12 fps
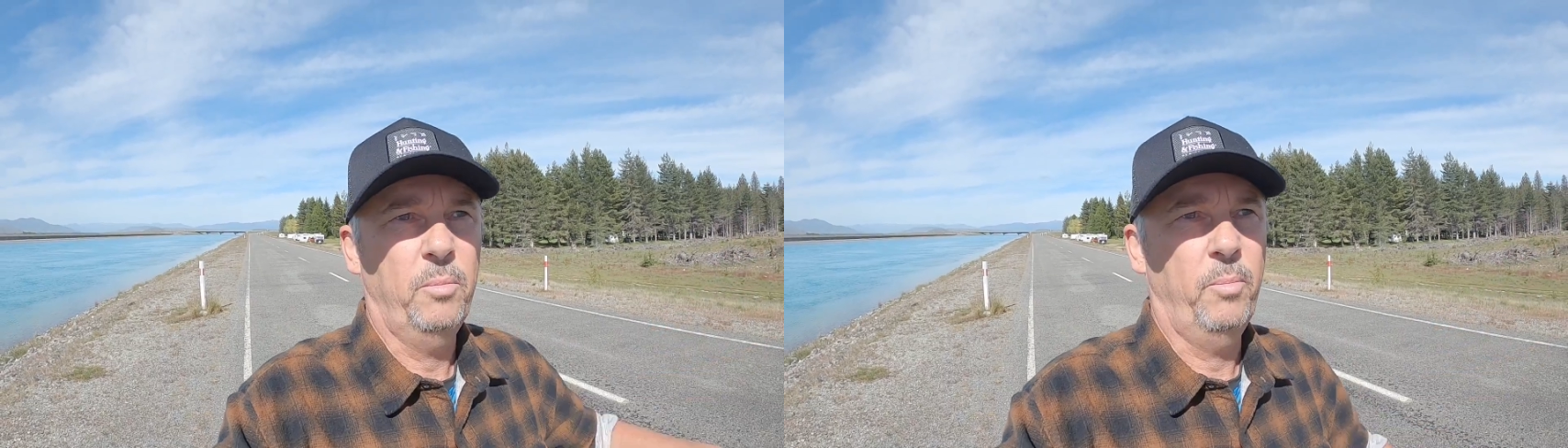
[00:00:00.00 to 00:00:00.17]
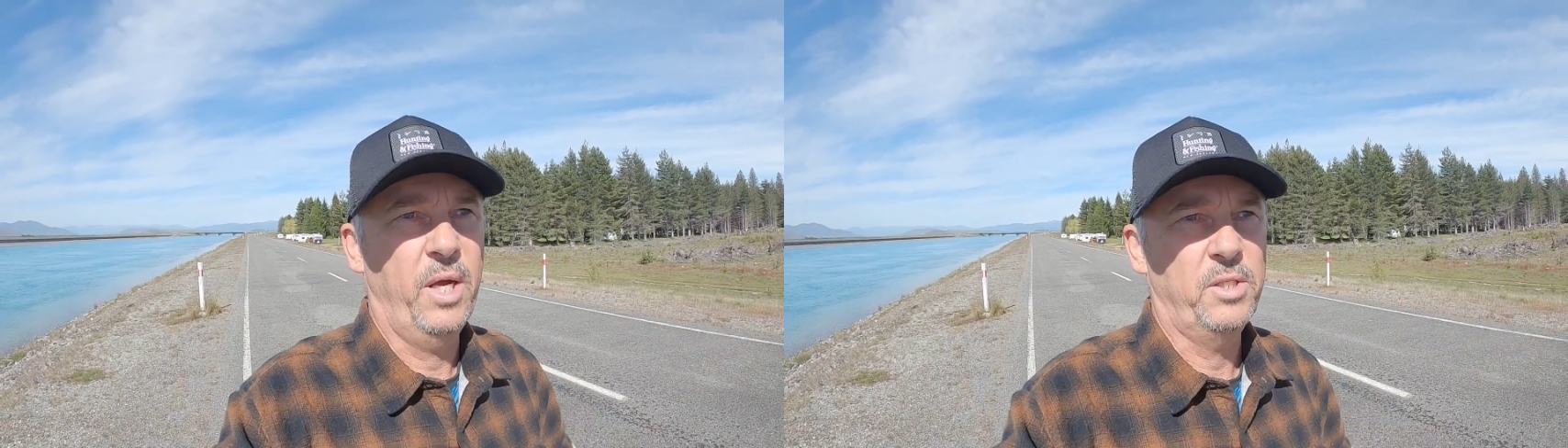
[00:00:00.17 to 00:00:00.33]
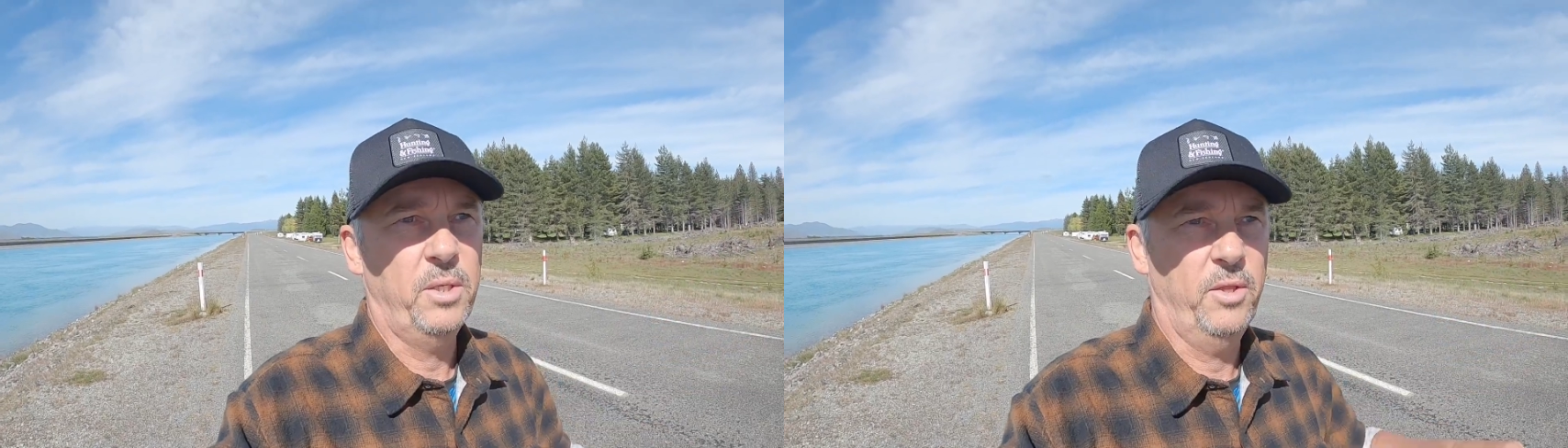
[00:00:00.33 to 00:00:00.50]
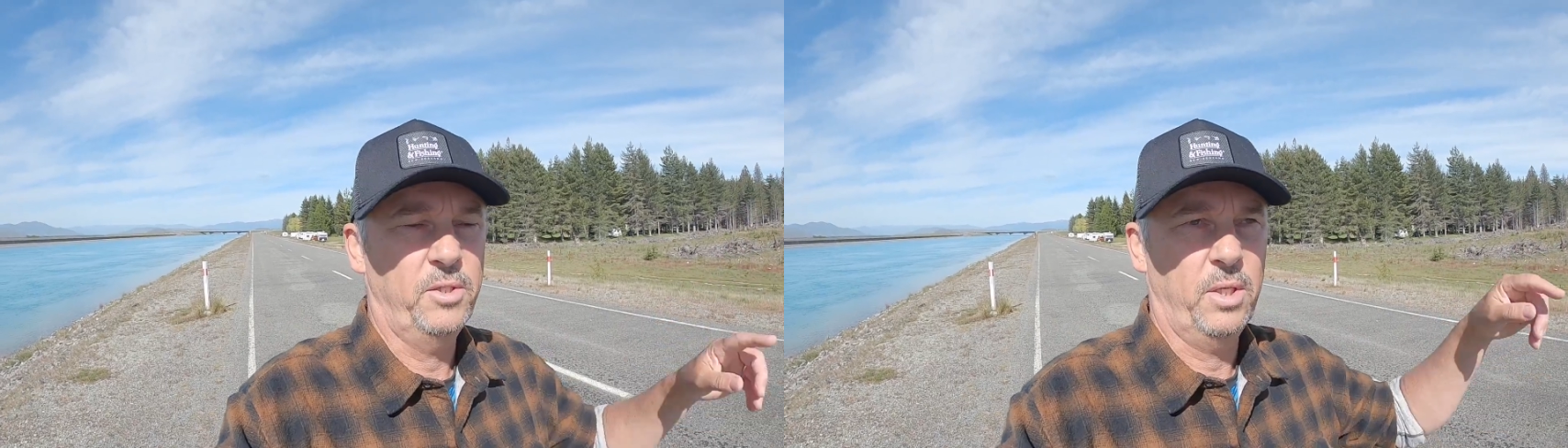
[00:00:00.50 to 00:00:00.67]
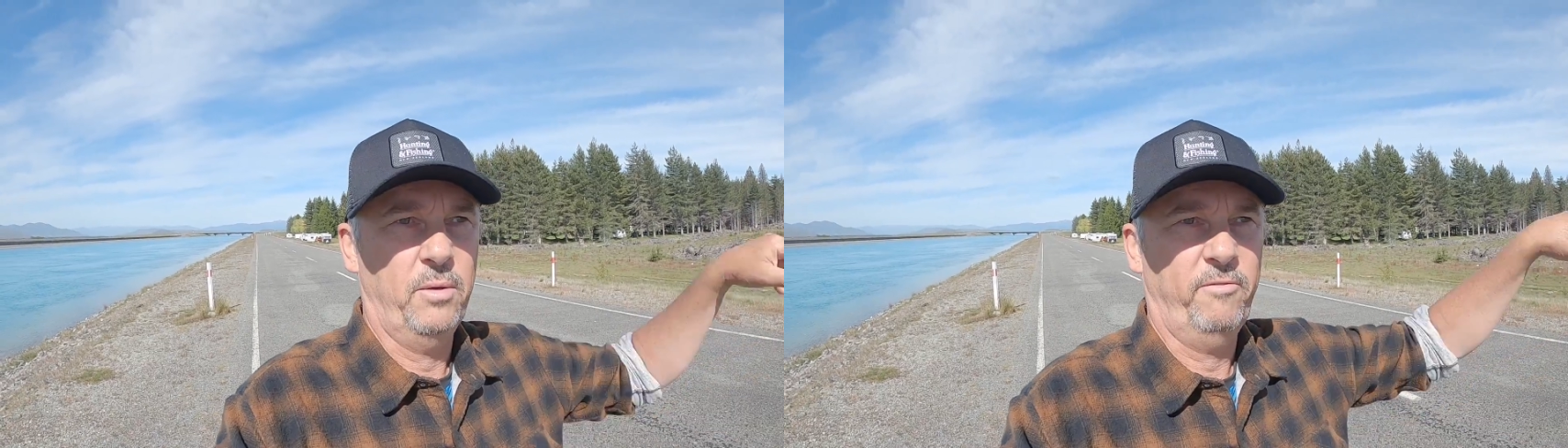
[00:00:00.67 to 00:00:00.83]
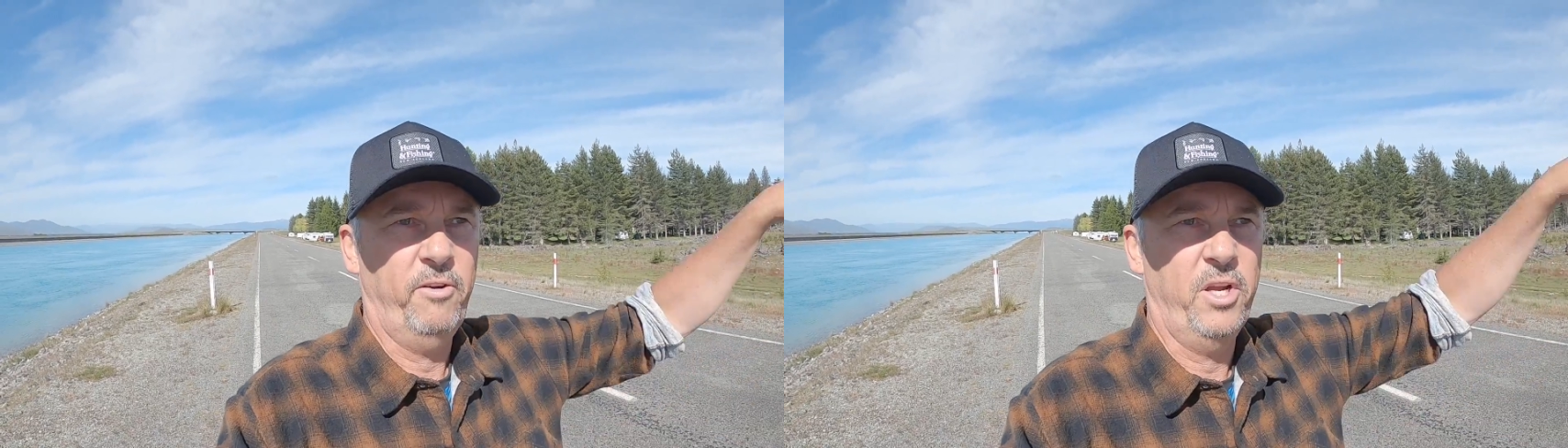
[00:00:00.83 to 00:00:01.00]
Basically there's
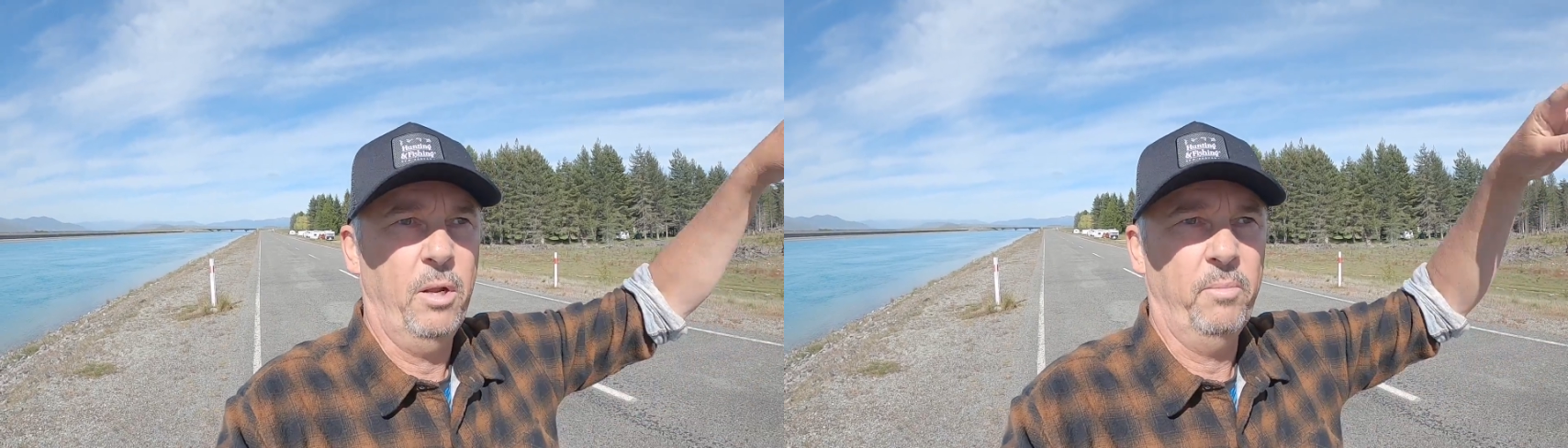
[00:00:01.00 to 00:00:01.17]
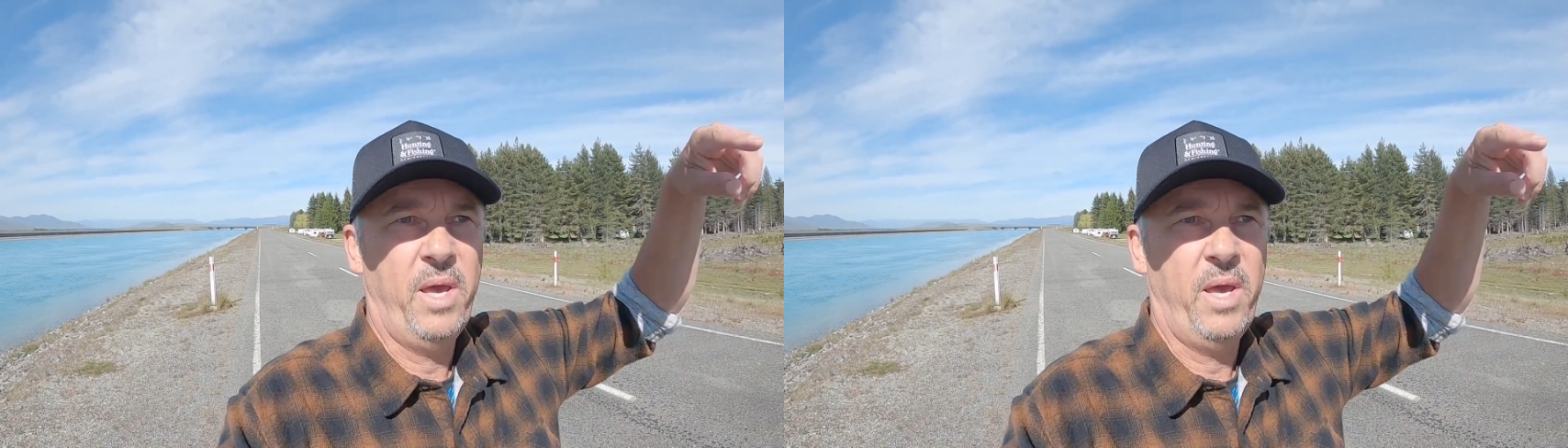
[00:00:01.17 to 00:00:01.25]
a freedom